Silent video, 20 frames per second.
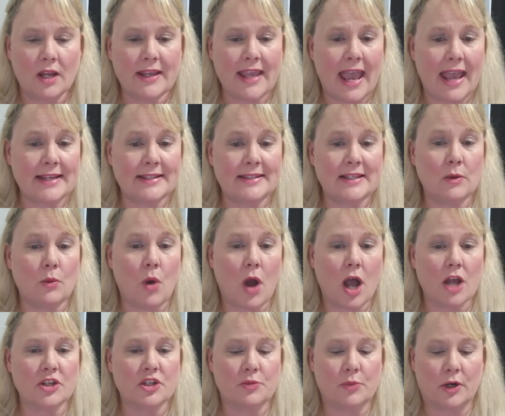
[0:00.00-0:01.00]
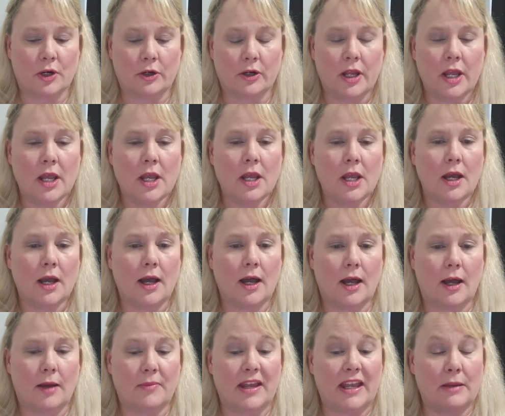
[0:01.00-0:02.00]
Casey Washburn
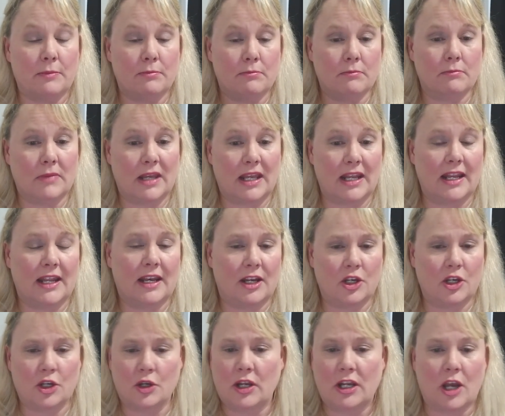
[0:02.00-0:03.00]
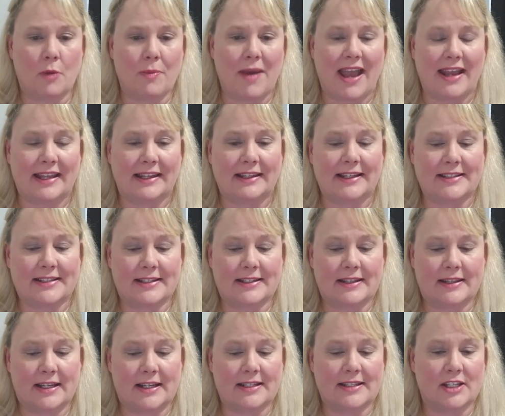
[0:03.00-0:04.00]
admitted, and you can go back and listen to
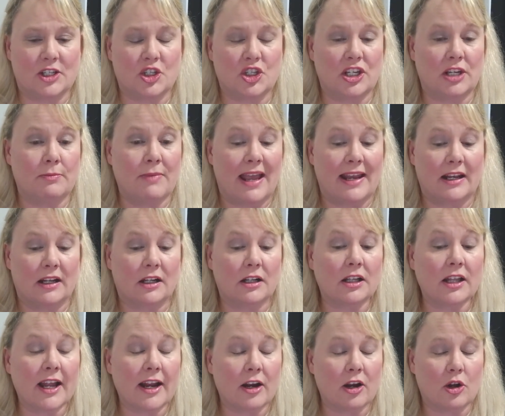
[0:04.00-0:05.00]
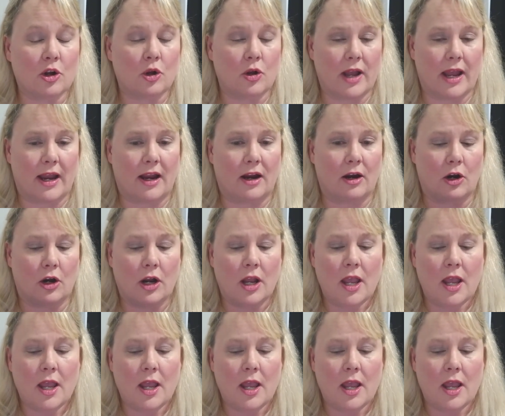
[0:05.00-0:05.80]
this, that she had made a clerical error